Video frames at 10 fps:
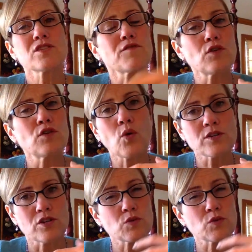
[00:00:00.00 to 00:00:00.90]
a few
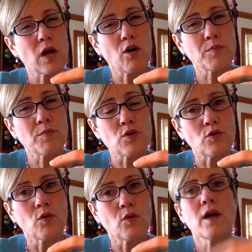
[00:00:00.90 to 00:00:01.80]
questions will help
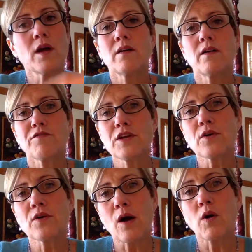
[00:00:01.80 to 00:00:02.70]
you
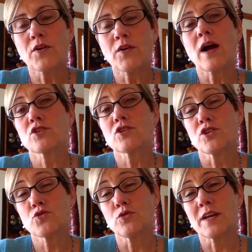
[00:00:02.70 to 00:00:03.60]
figure out what they're actually
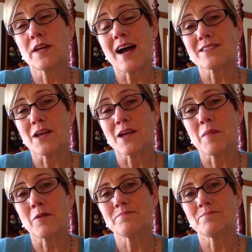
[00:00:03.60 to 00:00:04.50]
truly asking
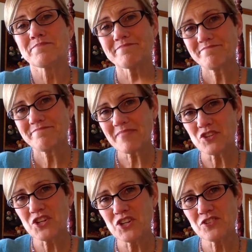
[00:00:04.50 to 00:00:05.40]
about.
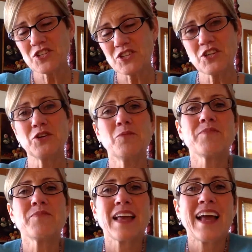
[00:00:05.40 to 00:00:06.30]
Cheers to you.
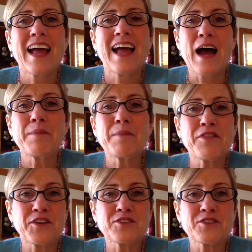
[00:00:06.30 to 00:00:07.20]
Happy
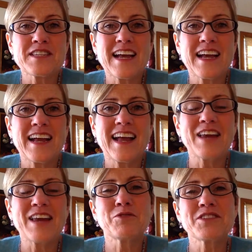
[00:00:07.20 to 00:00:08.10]
Thursday,
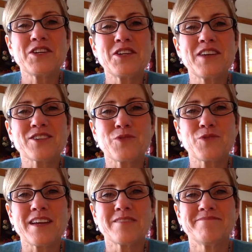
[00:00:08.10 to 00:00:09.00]
and we'll see you next
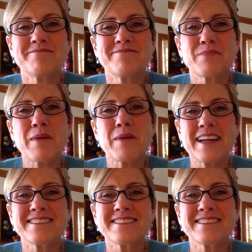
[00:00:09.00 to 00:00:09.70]
week. Bye-bye.